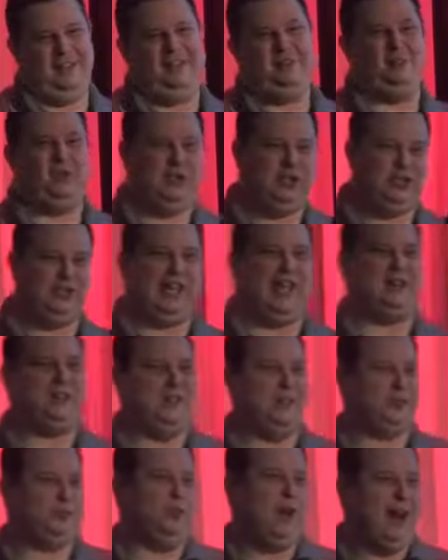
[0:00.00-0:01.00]
We'll just settle
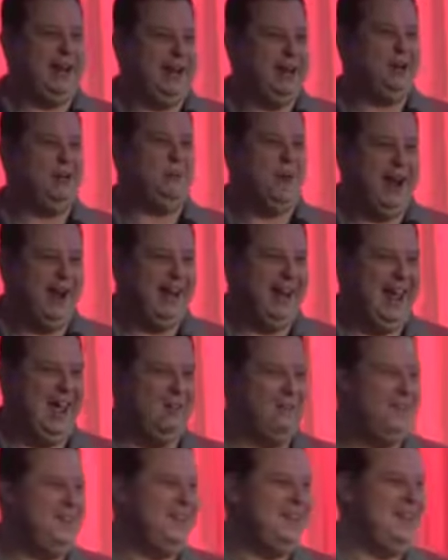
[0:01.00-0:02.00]
this right here, right
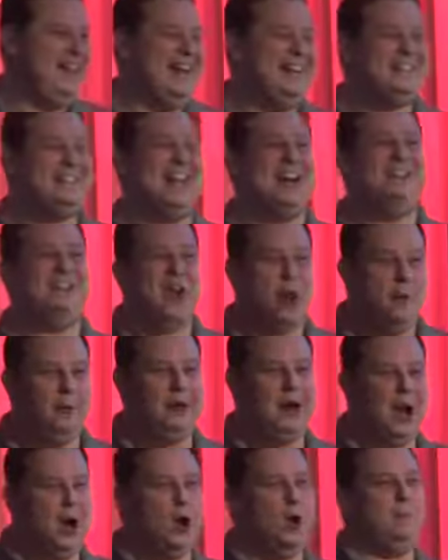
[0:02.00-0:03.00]
now. Instead of
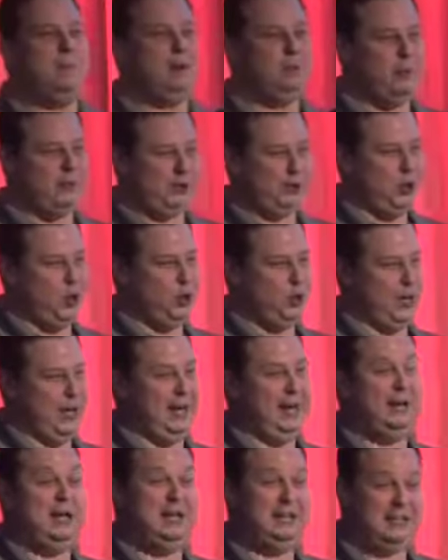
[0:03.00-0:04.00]
going home and
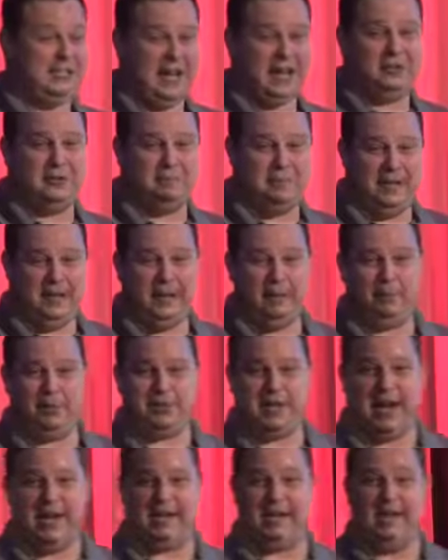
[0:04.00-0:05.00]
researching an Encyclopedia
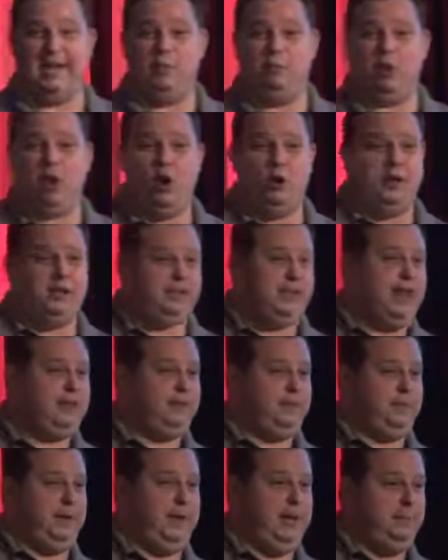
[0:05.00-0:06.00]
Britannica. Anyone own
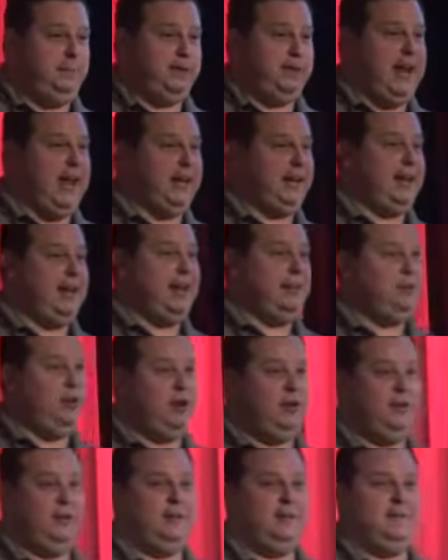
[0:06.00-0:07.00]
Encyclopedia Britannica anymore?